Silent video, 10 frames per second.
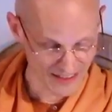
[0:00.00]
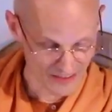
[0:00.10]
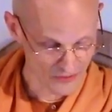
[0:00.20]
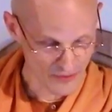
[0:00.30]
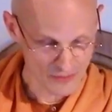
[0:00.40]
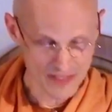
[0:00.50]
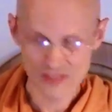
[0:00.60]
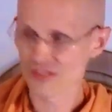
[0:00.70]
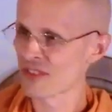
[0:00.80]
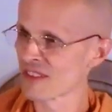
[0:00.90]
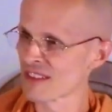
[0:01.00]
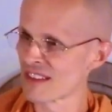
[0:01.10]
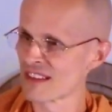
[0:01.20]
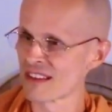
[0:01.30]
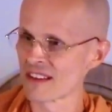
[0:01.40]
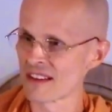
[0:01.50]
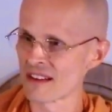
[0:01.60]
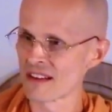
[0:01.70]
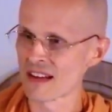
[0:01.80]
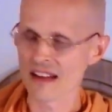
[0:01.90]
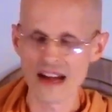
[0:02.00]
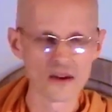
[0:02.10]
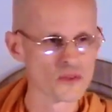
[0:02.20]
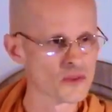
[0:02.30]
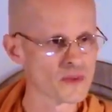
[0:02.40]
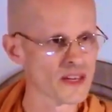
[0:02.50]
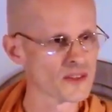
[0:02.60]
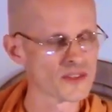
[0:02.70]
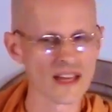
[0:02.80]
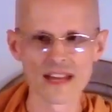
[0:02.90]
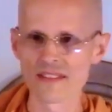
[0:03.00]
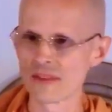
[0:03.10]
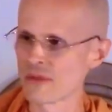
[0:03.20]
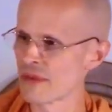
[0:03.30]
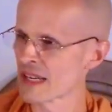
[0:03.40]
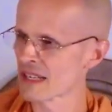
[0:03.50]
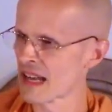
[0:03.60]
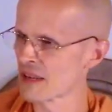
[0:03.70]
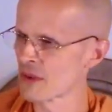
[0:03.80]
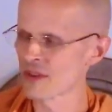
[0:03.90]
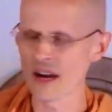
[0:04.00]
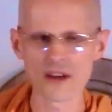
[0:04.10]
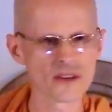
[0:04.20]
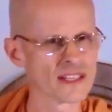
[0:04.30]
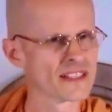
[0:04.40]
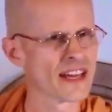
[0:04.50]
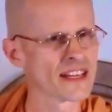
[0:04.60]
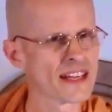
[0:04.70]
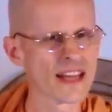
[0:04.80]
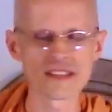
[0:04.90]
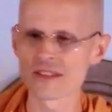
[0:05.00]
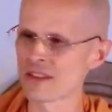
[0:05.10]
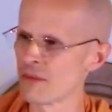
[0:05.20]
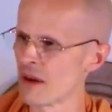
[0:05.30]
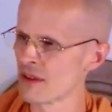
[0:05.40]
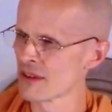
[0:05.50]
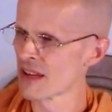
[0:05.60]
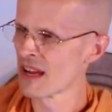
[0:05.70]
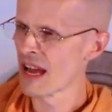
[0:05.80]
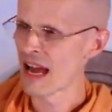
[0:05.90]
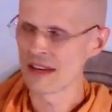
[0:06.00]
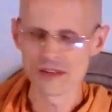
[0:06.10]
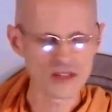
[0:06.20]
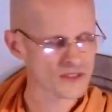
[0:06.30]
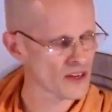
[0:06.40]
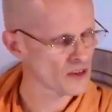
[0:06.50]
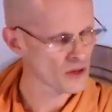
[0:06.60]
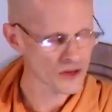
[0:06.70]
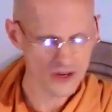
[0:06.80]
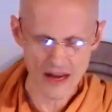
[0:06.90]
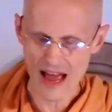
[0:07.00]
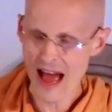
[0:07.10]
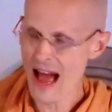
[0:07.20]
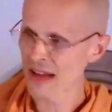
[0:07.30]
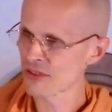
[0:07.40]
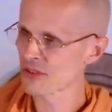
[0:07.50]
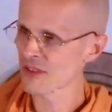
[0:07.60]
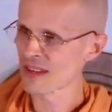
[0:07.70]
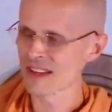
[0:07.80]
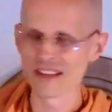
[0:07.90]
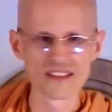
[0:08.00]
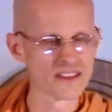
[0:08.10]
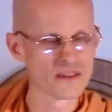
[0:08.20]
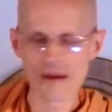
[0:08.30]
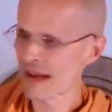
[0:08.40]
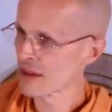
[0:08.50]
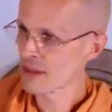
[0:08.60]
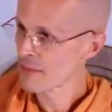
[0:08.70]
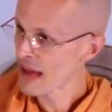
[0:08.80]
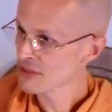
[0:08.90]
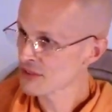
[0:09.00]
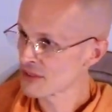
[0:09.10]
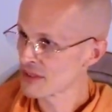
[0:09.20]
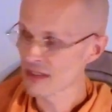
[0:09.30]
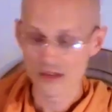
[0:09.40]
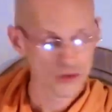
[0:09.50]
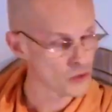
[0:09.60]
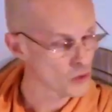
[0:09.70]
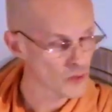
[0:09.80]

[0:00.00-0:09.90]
from these accounts, we understand that Vivekananda was utterly dedicated to the mother and looked on her as the master who